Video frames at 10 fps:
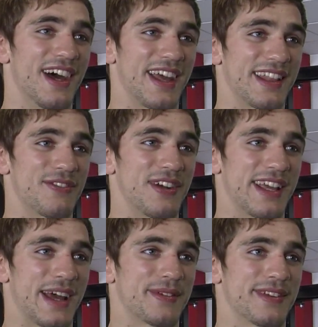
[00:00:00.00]
I think that really
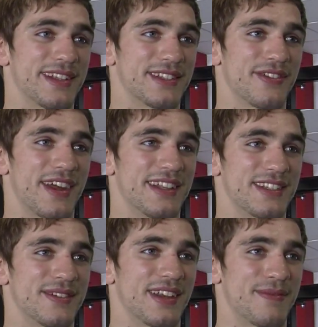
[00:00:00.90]
captivates the
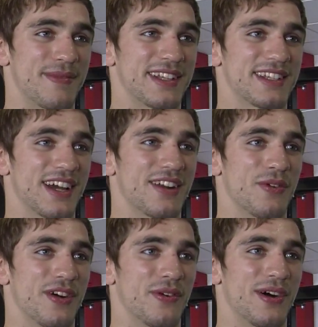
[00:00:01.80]
fans and makes it kind of
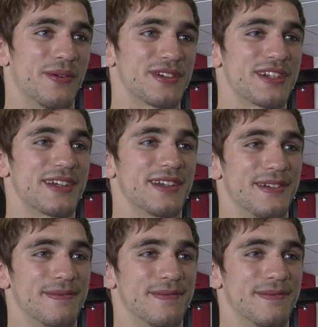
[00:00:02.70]
worthwhile watching.